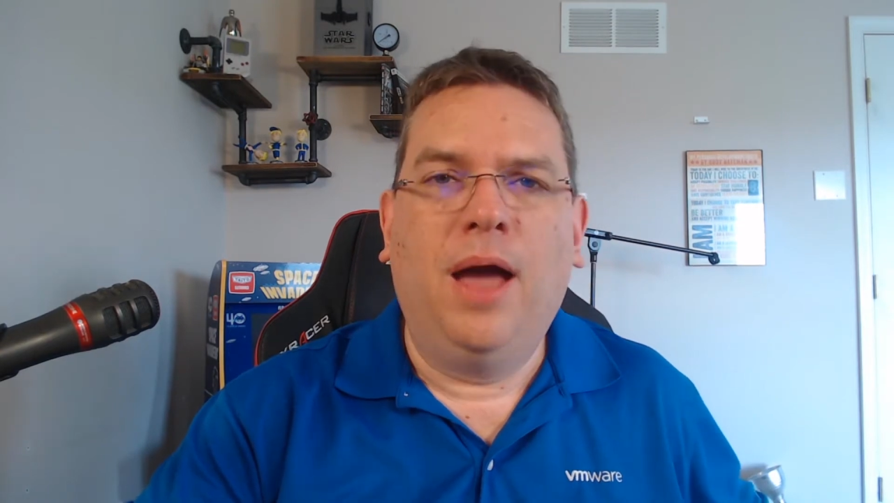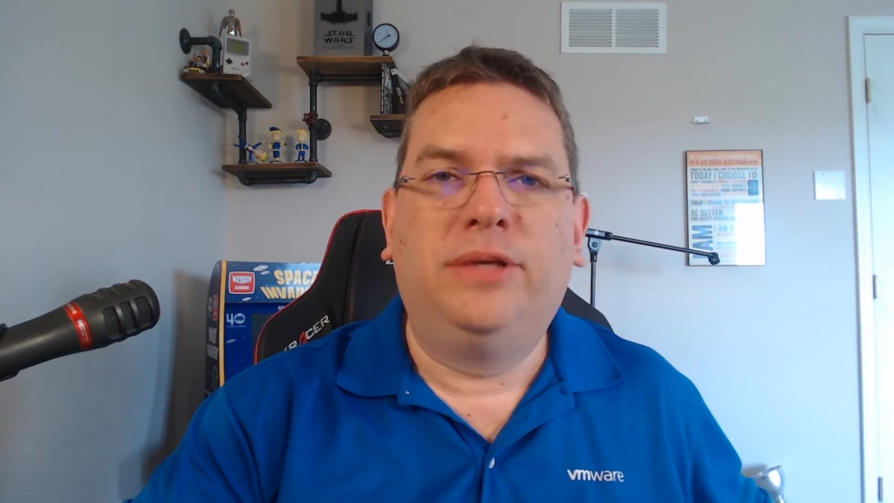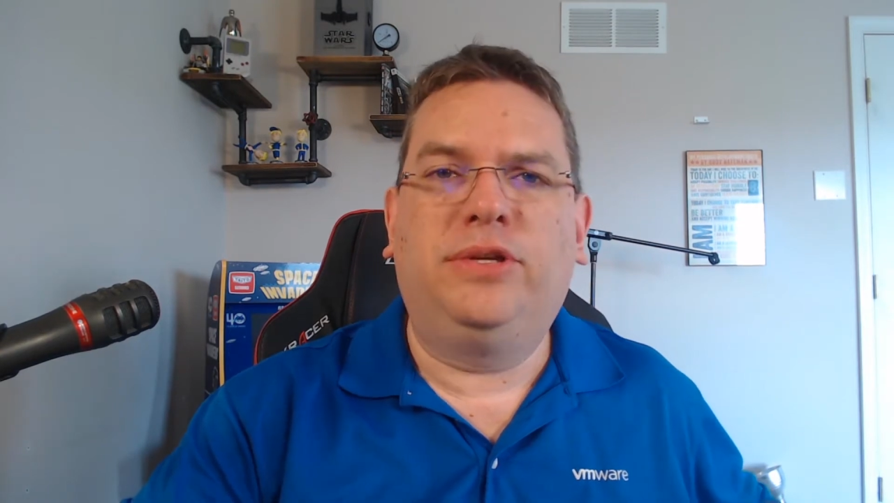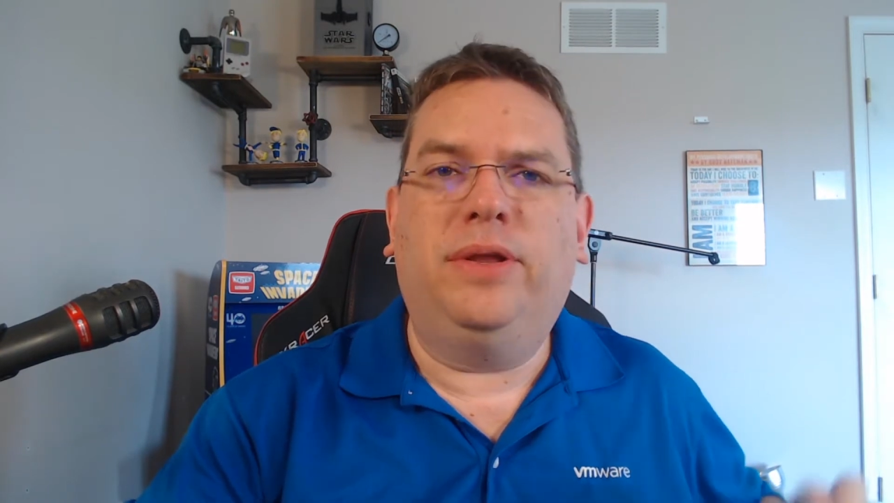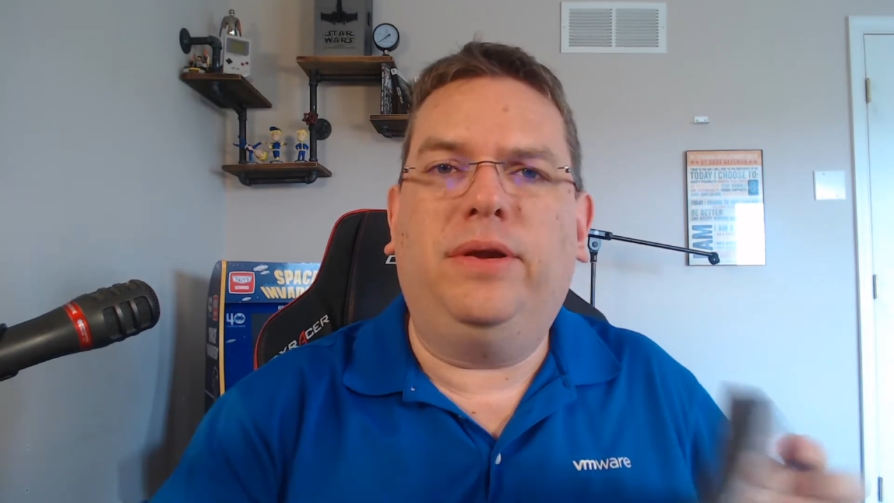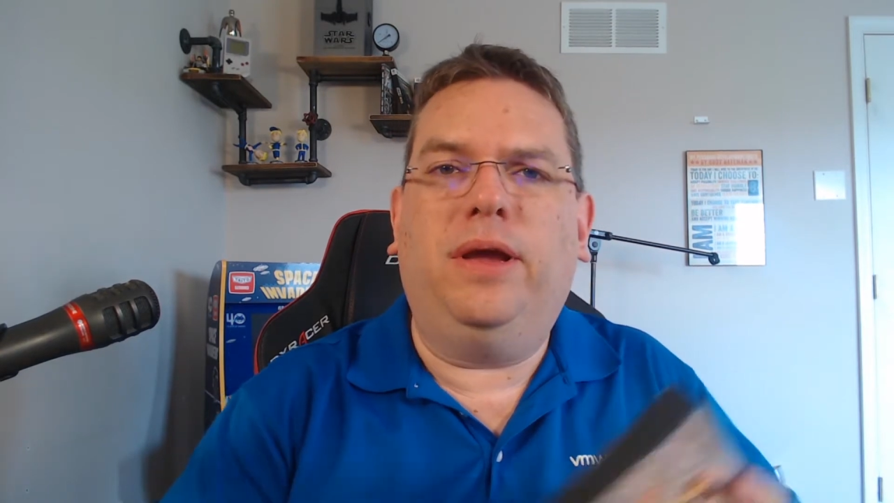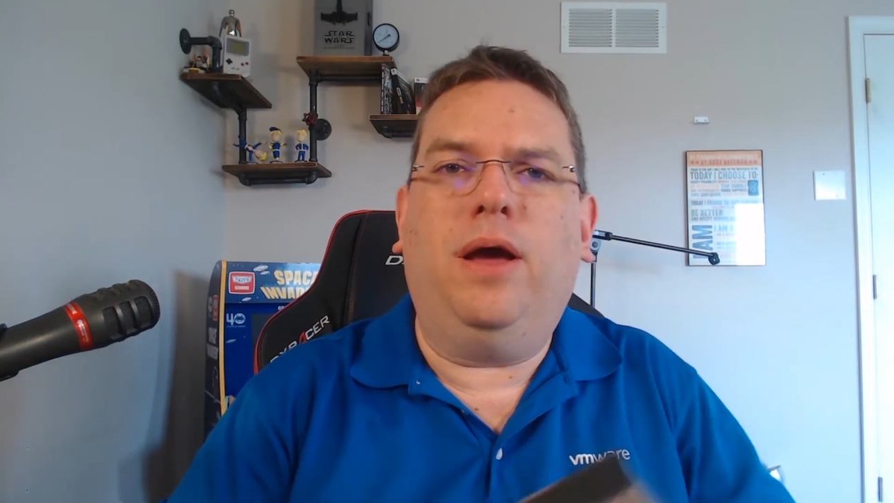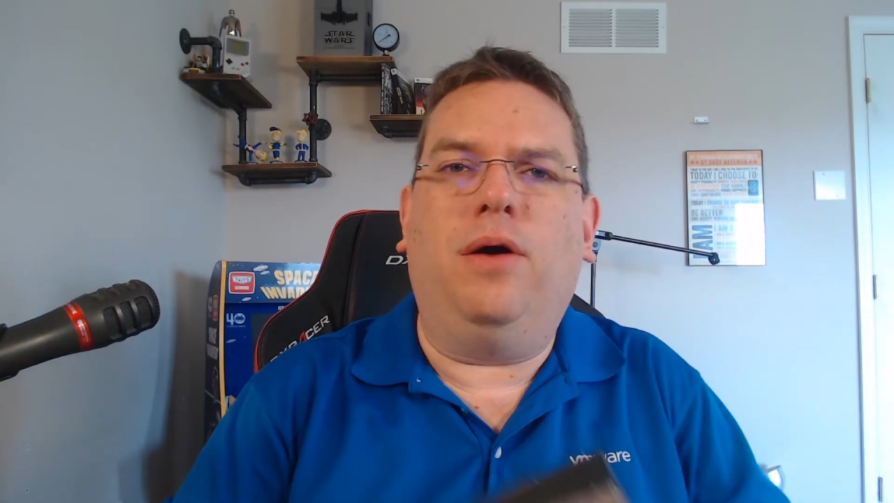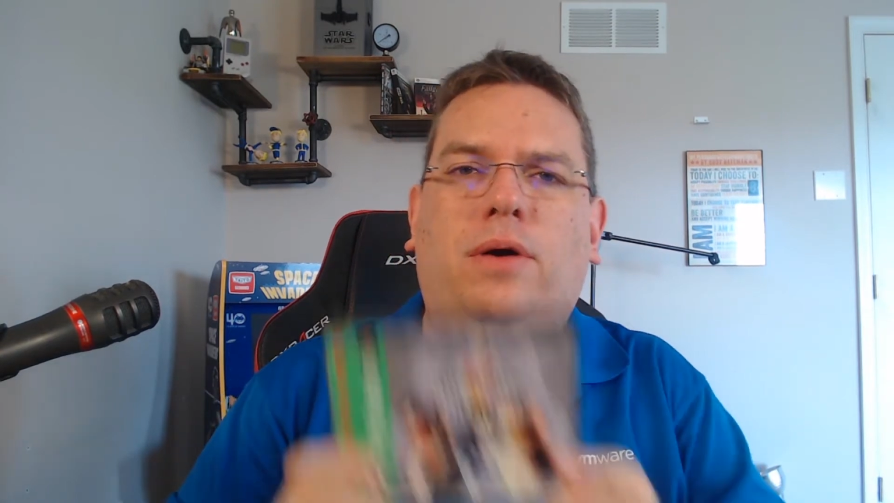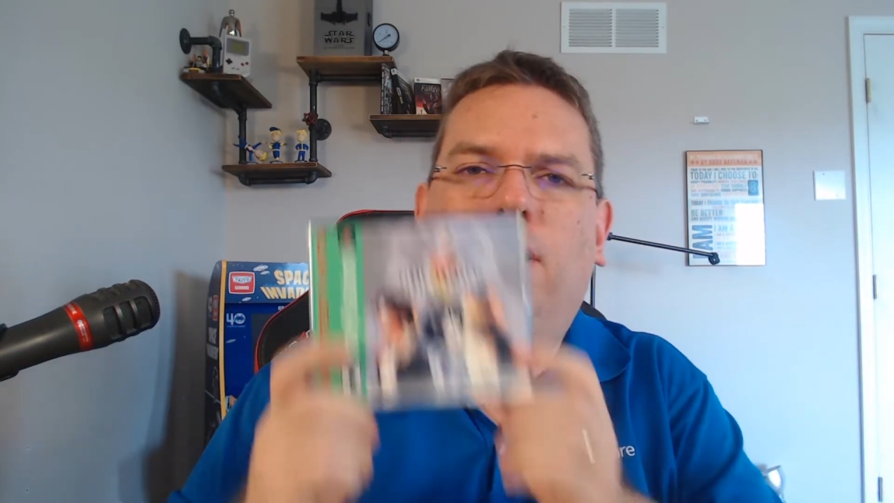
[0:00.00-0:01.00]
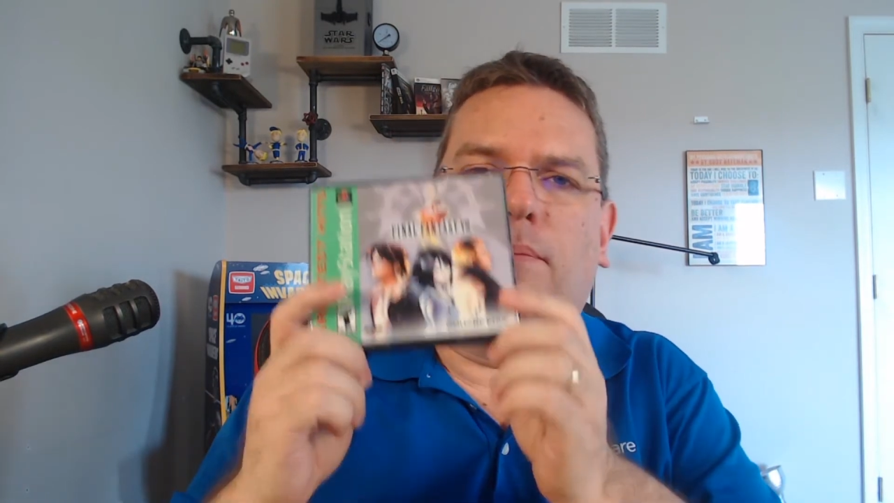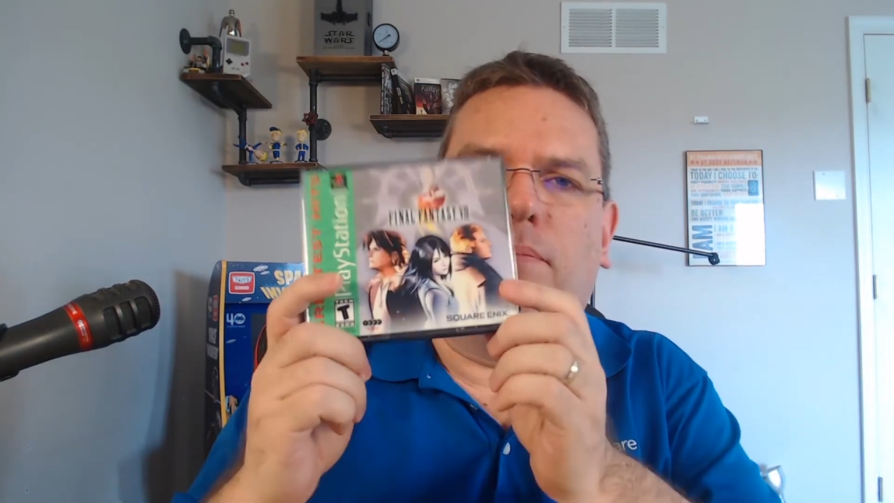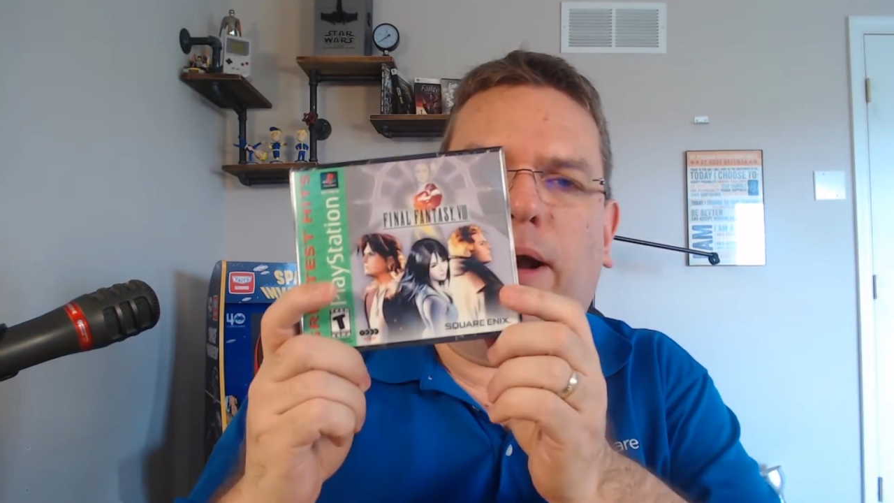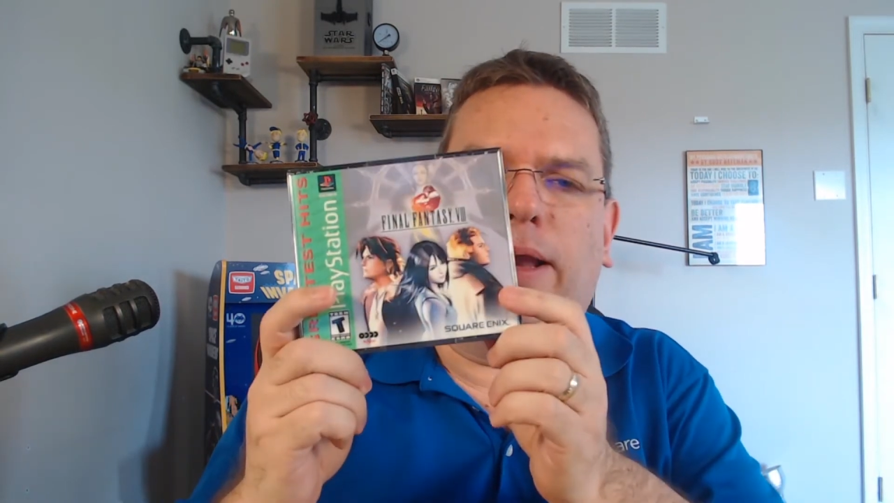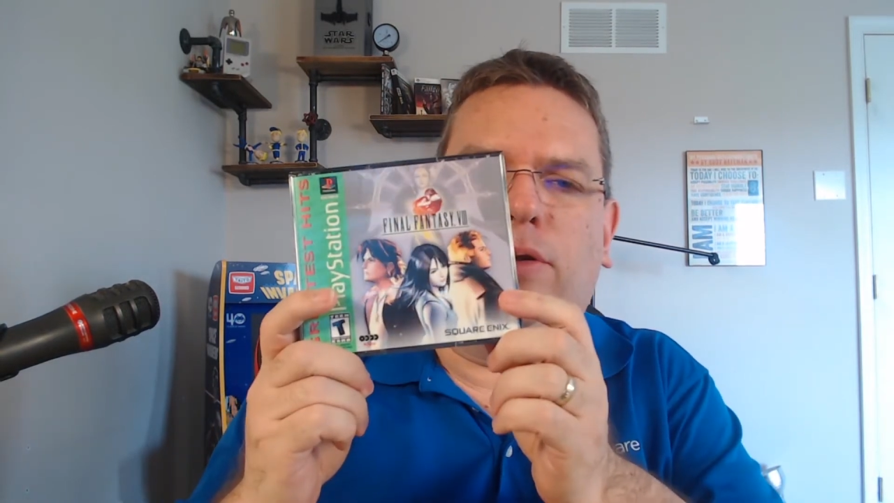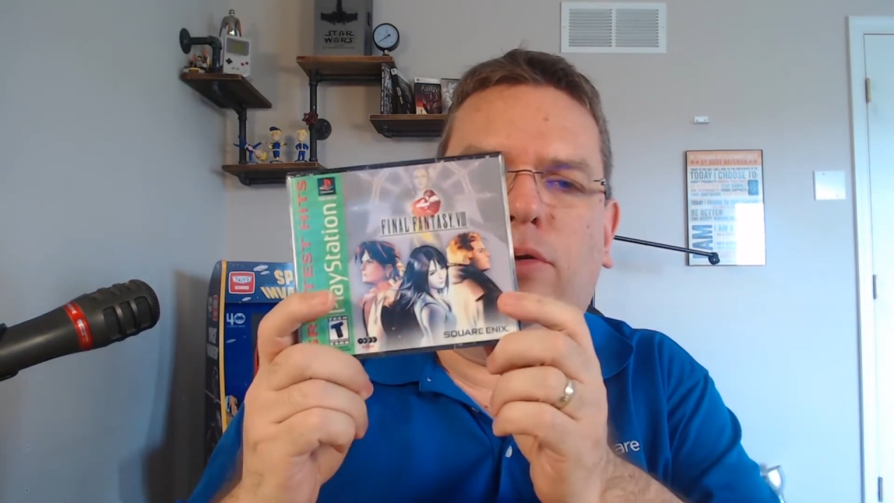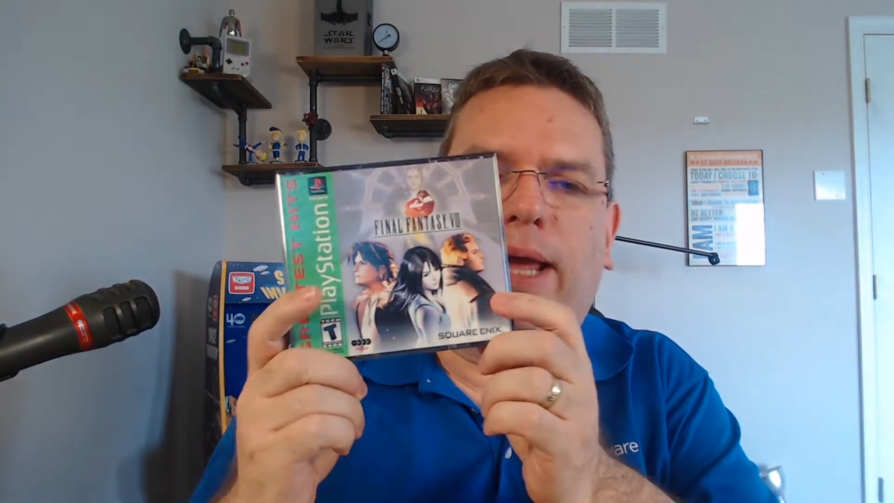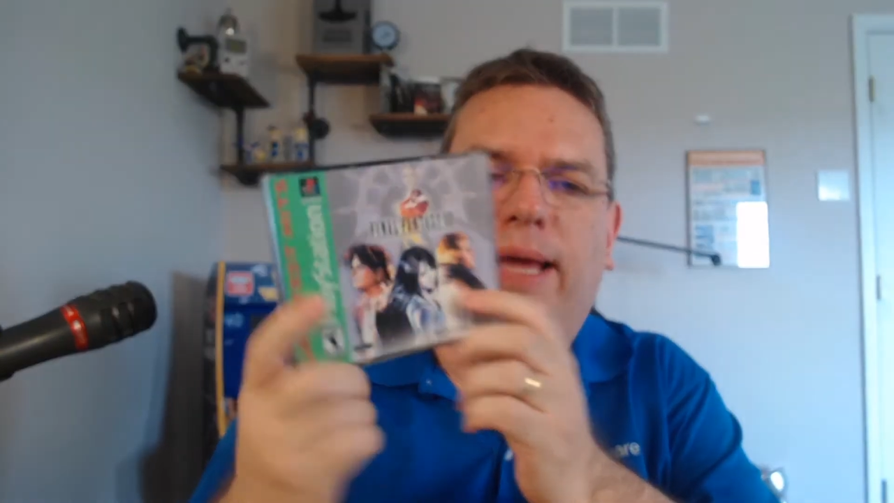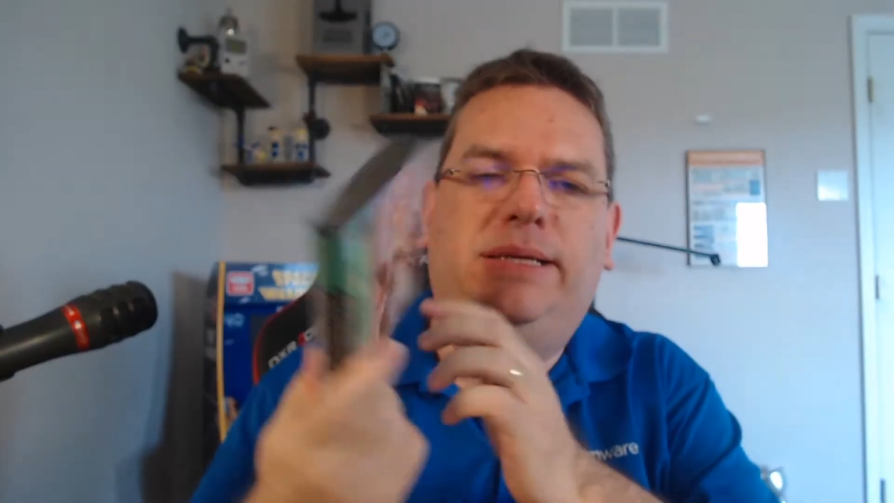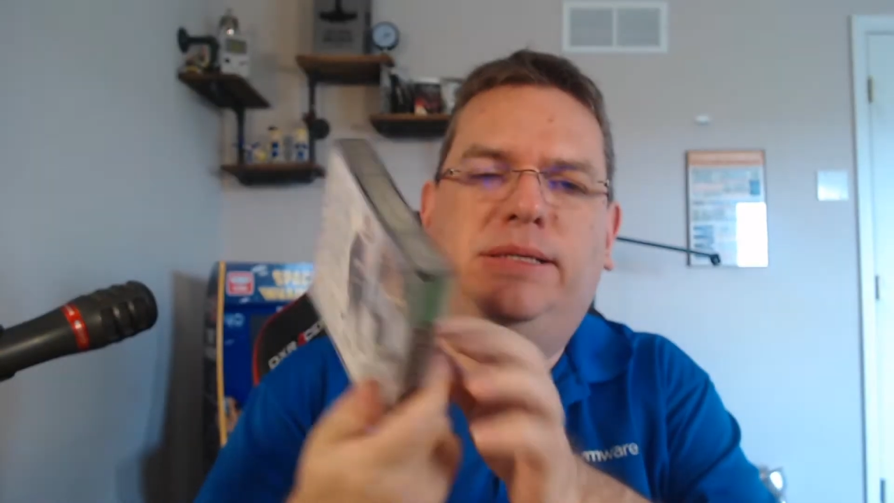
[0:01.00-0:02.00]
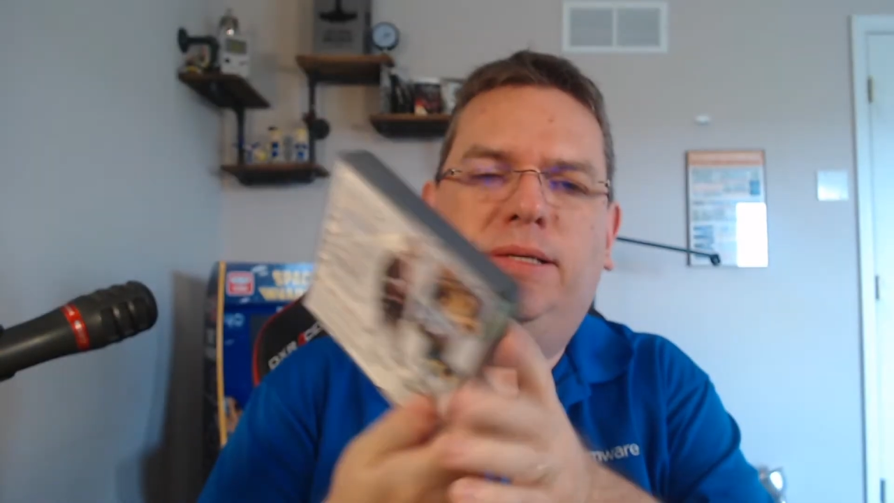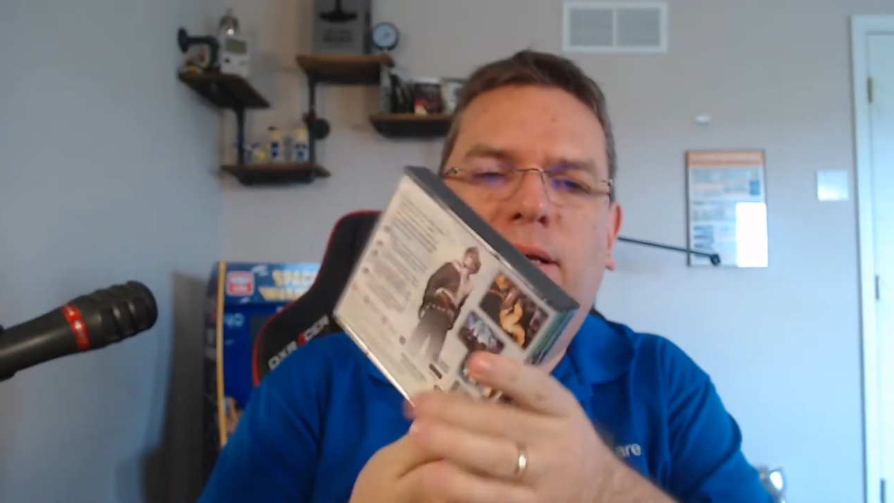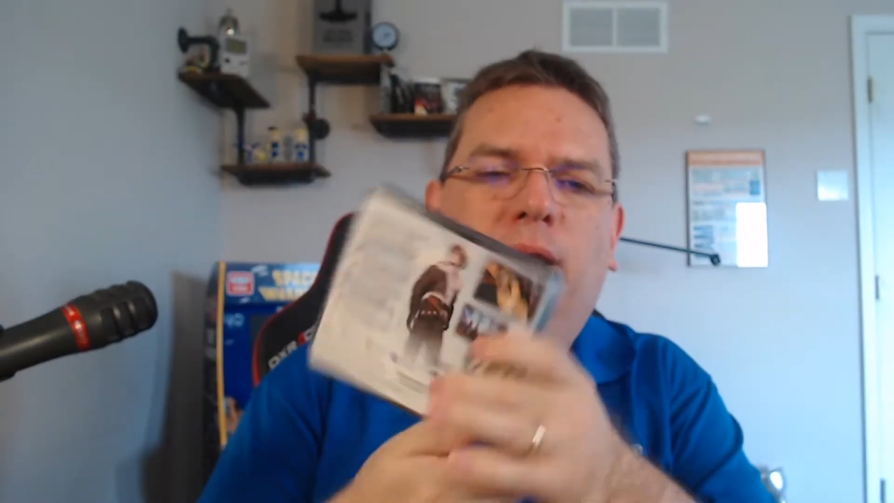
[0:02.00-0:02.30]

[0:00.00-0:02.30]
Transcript: So there you go. Brand new case.